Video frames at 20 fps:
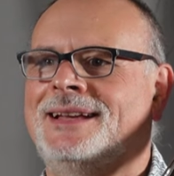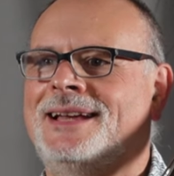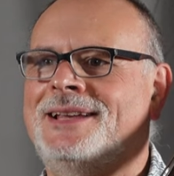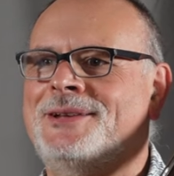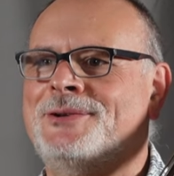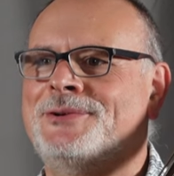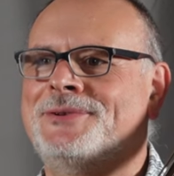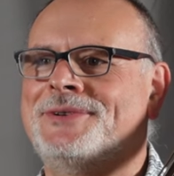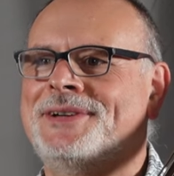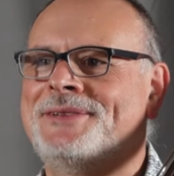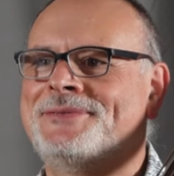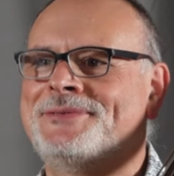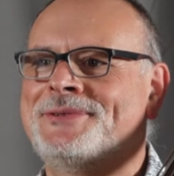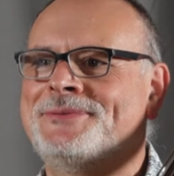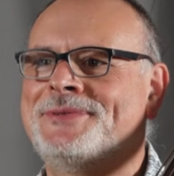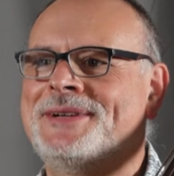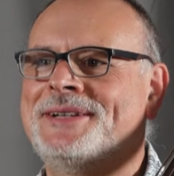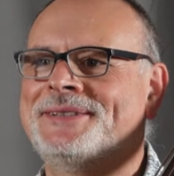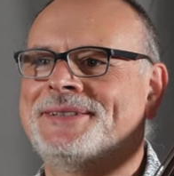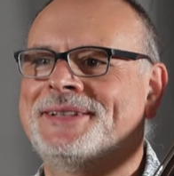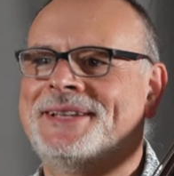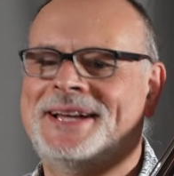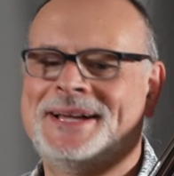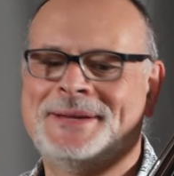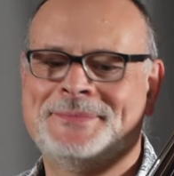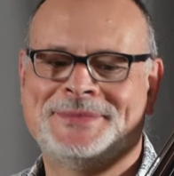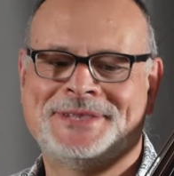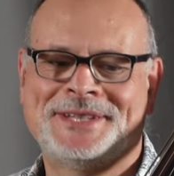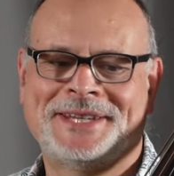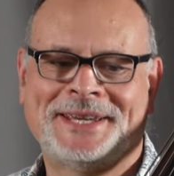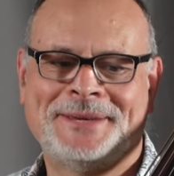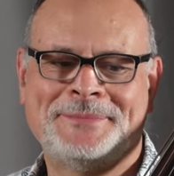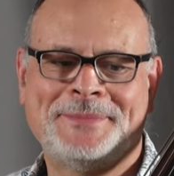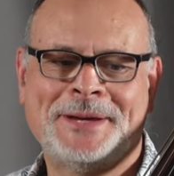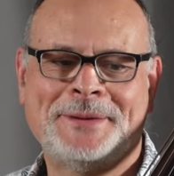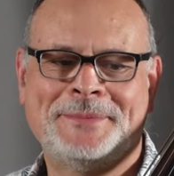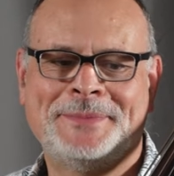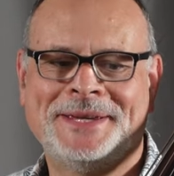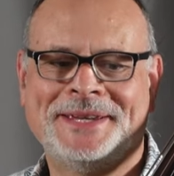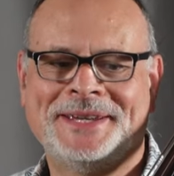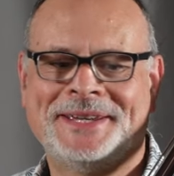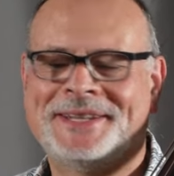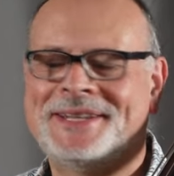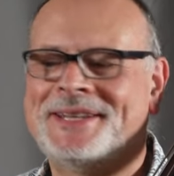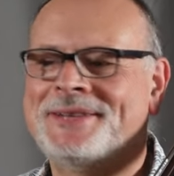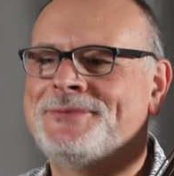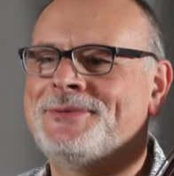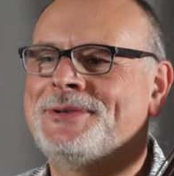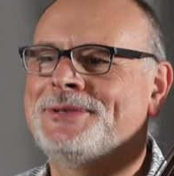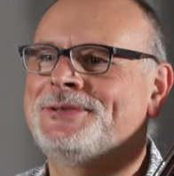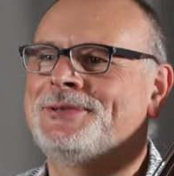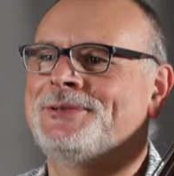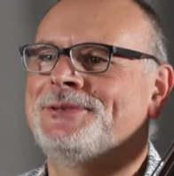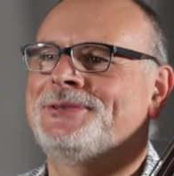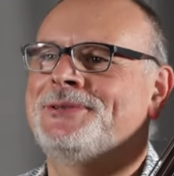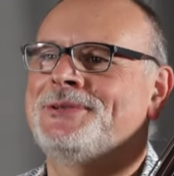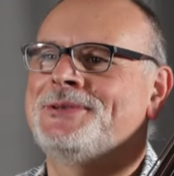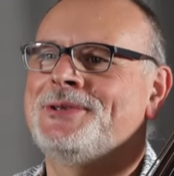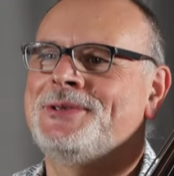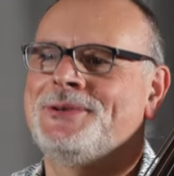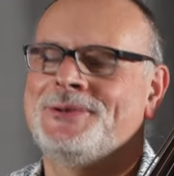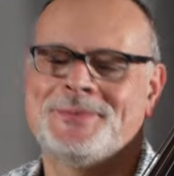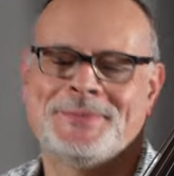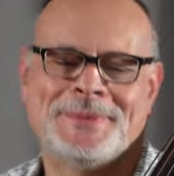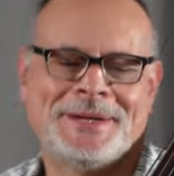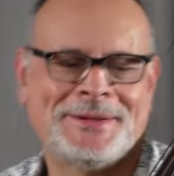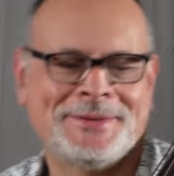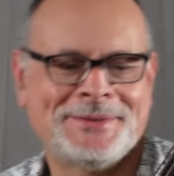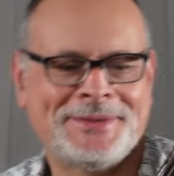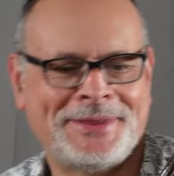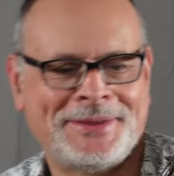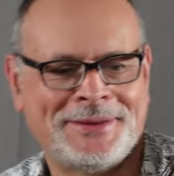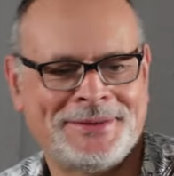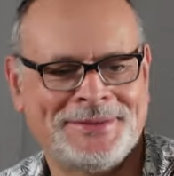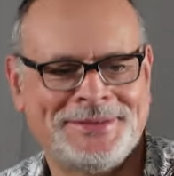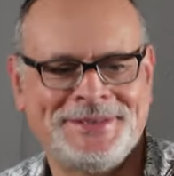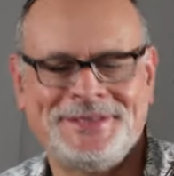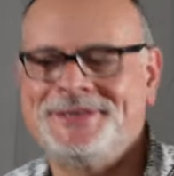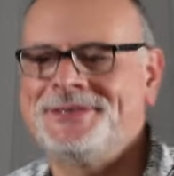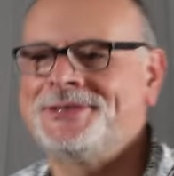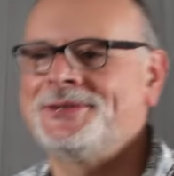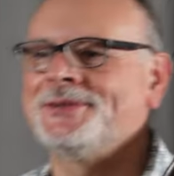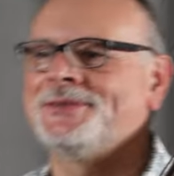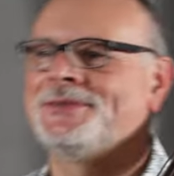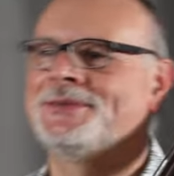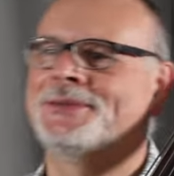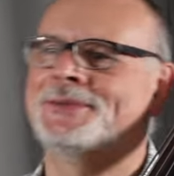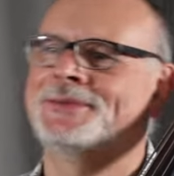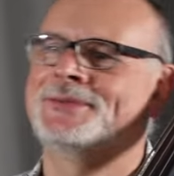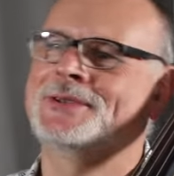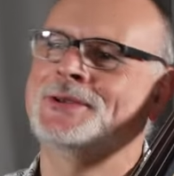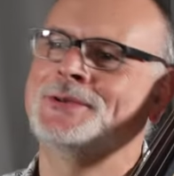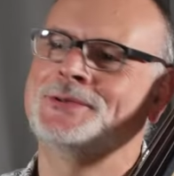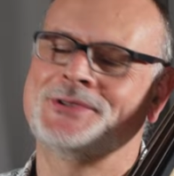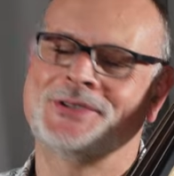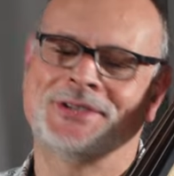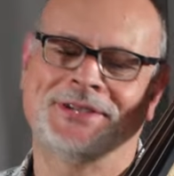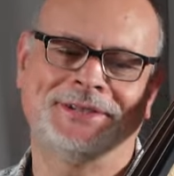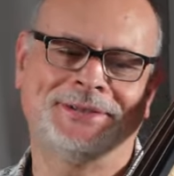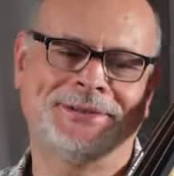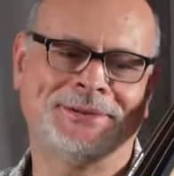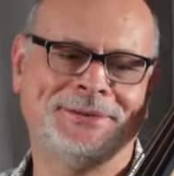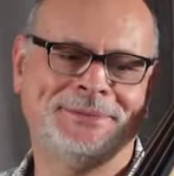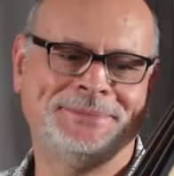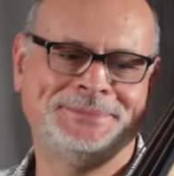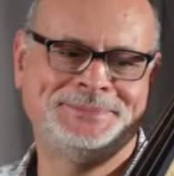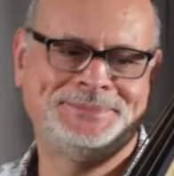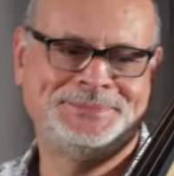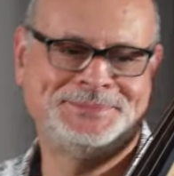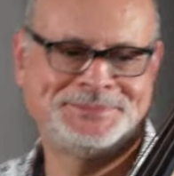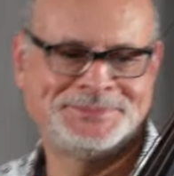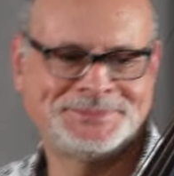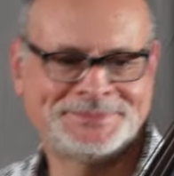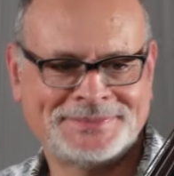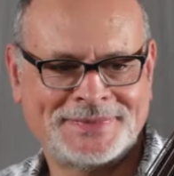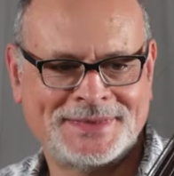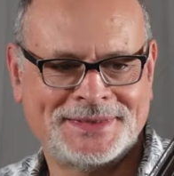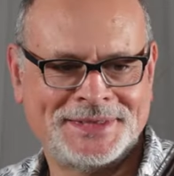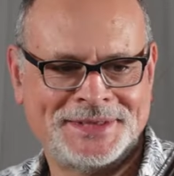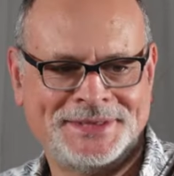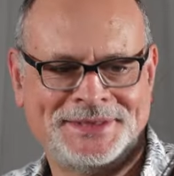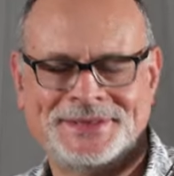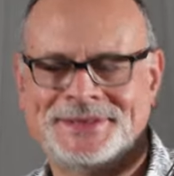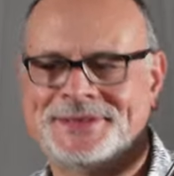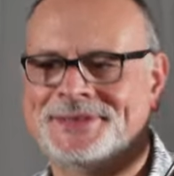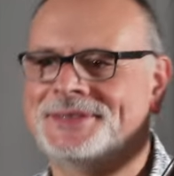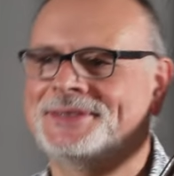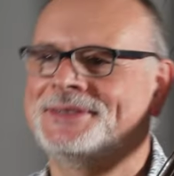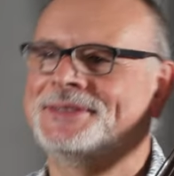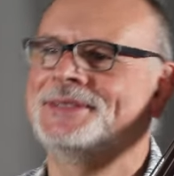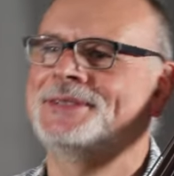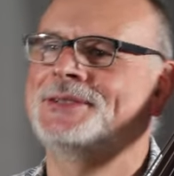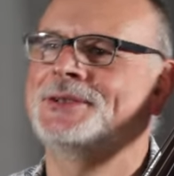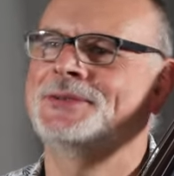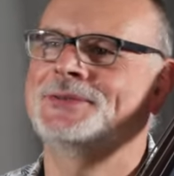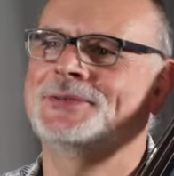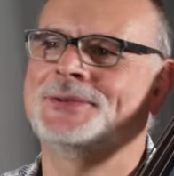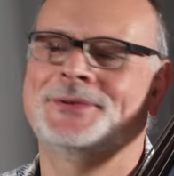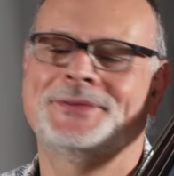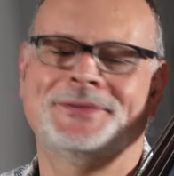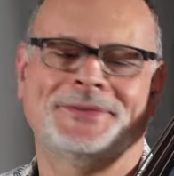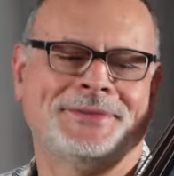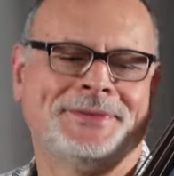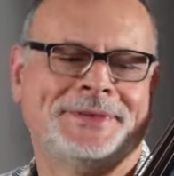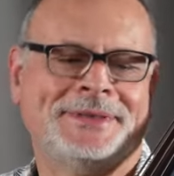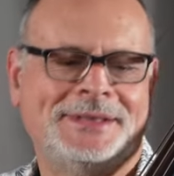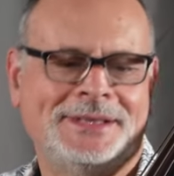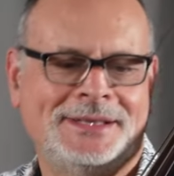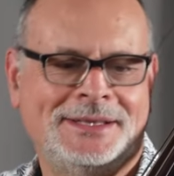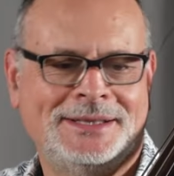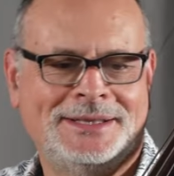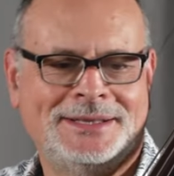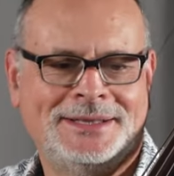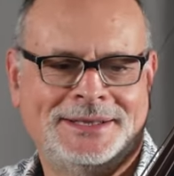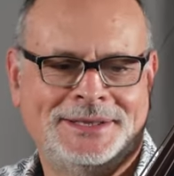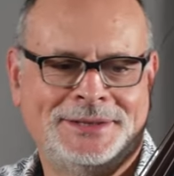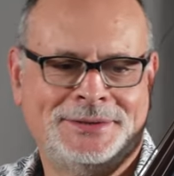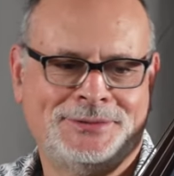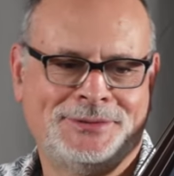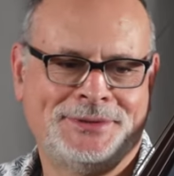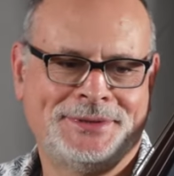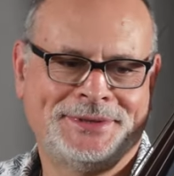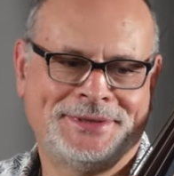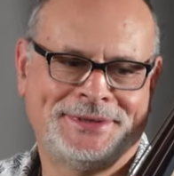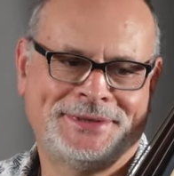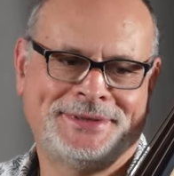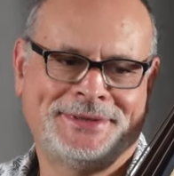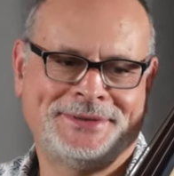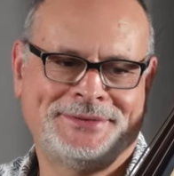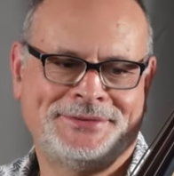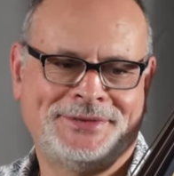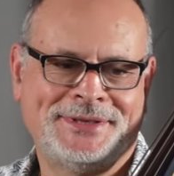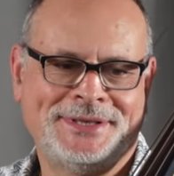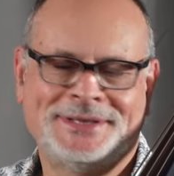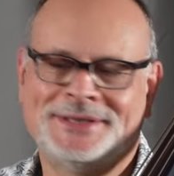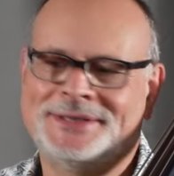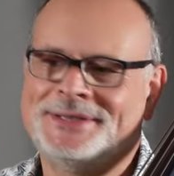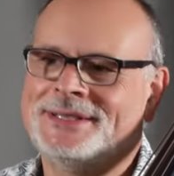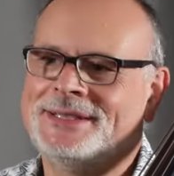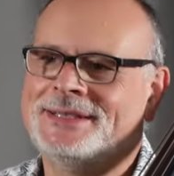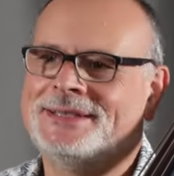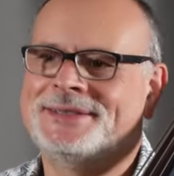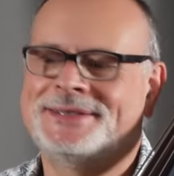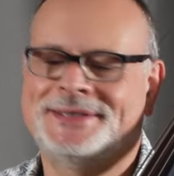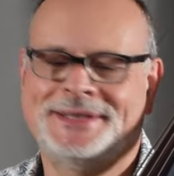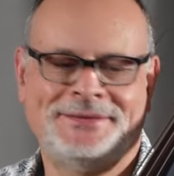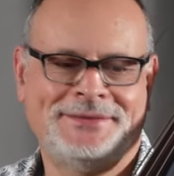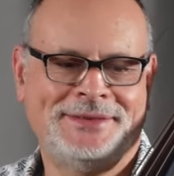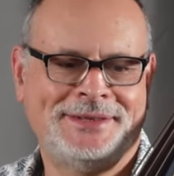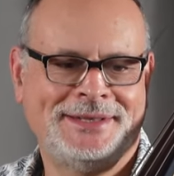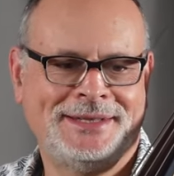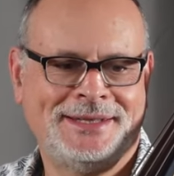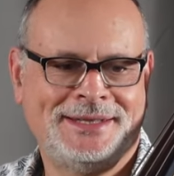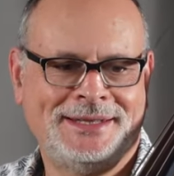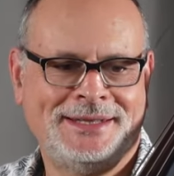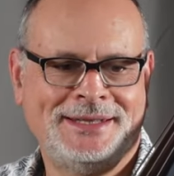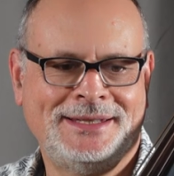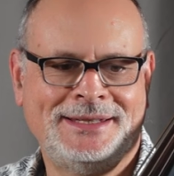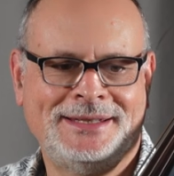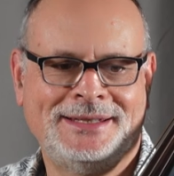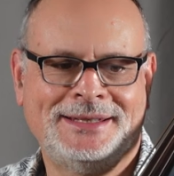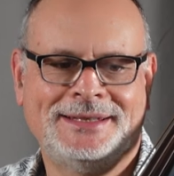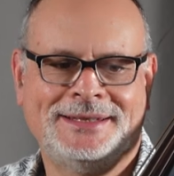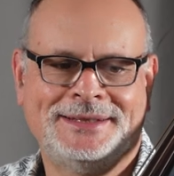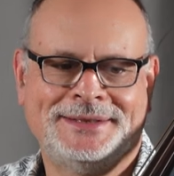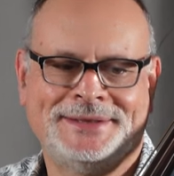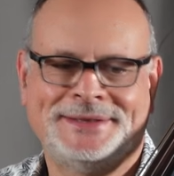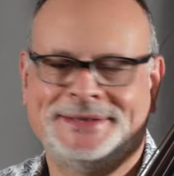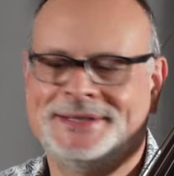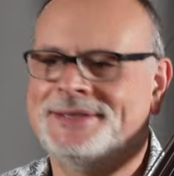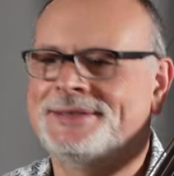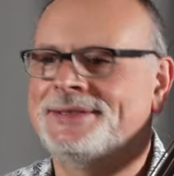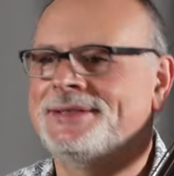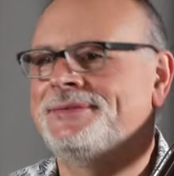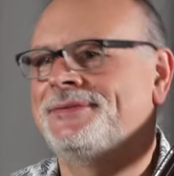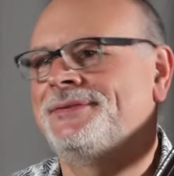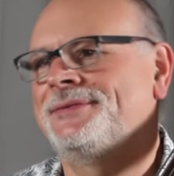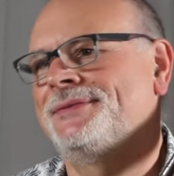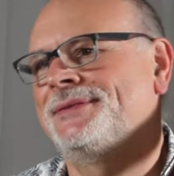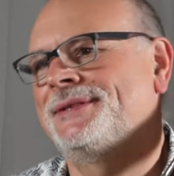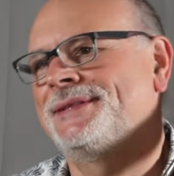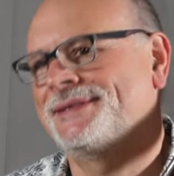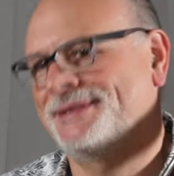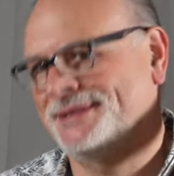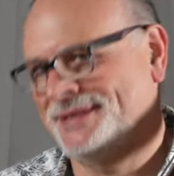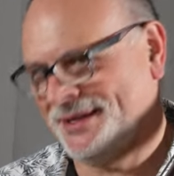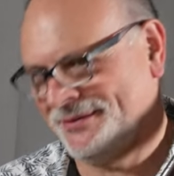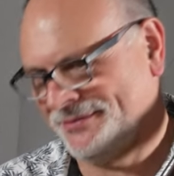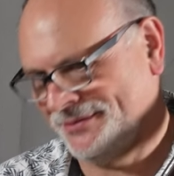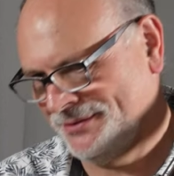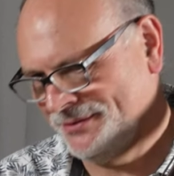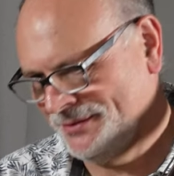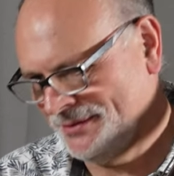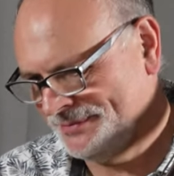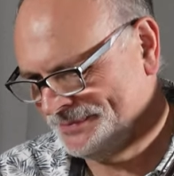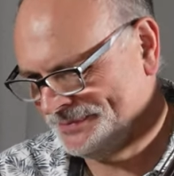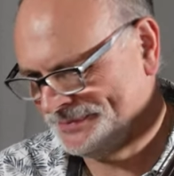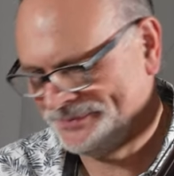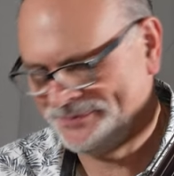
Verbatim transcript: Hello everyone, I'm Thierry Barbe and I want to talk to you about the Dittersdorf Concerto. This Dittersdorf was written in 1767.